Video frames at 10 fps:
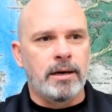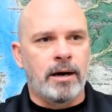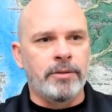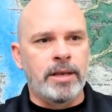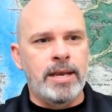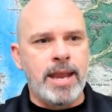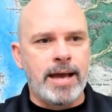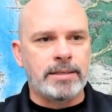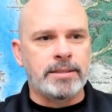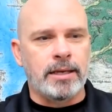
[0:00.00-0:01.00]
On the
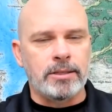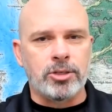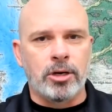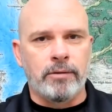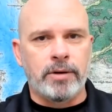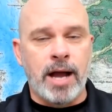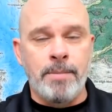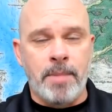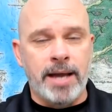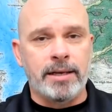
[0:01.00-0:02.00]
next tenant turnover, I
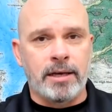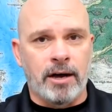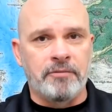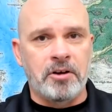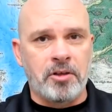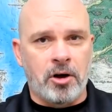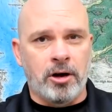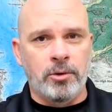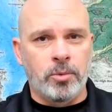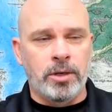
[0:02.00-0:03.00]
might cover the
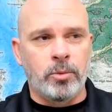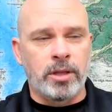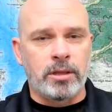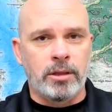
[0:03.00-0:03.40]
hardwood with